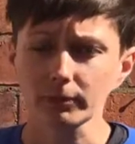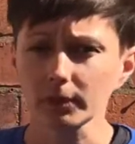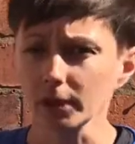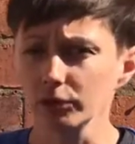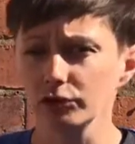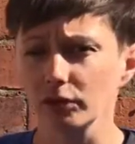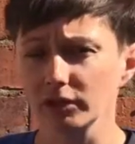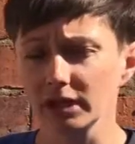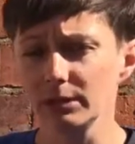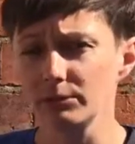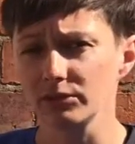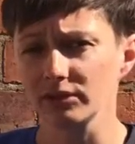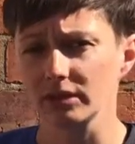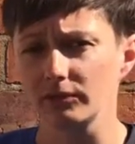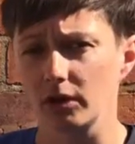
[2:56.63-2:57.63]
So keep
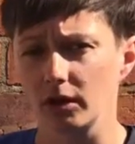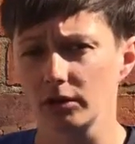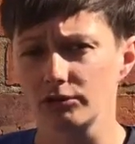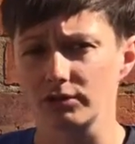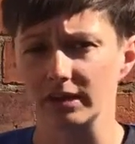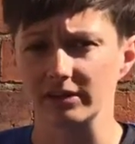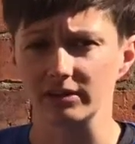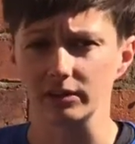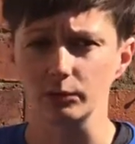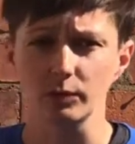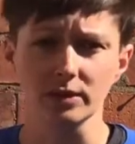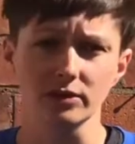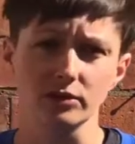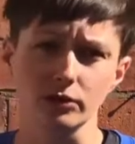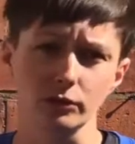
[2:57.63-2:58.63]
yourself hydrated, whether
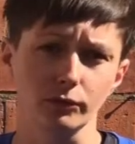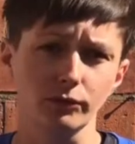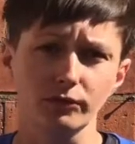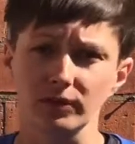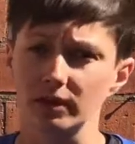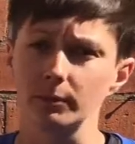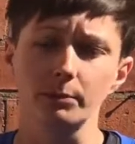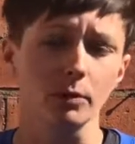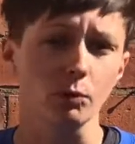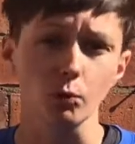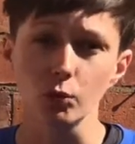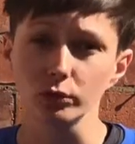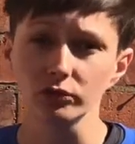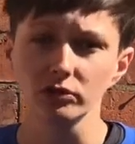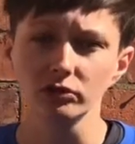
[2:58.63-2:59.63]
you fill up a
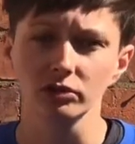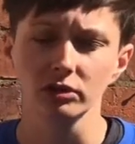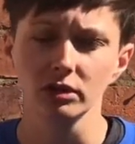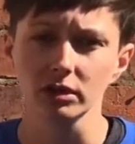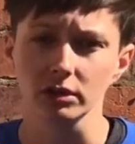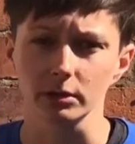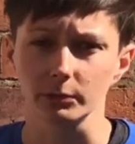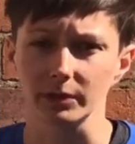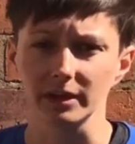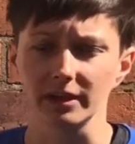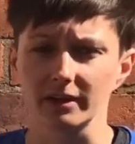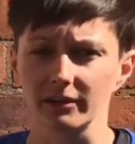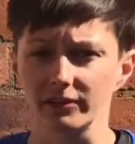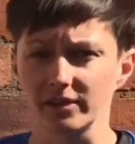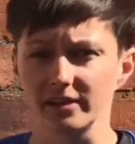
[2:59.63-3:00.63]
water jug at the beginning of
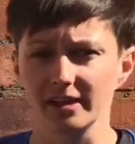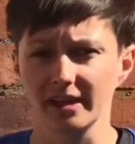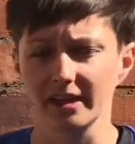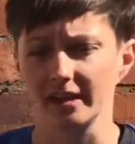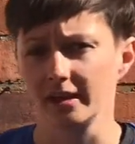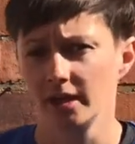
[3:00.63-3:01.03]
the day,